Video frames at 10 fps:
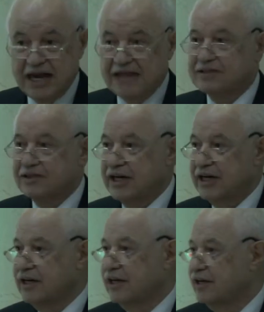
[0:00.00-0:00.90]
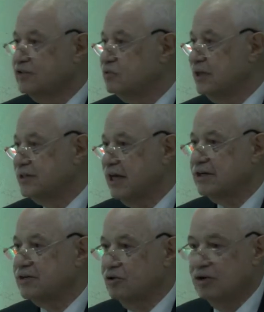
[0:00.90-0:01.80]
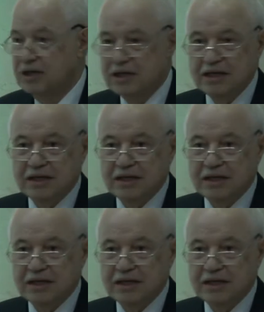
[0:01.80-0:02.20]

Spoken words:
entering into what I call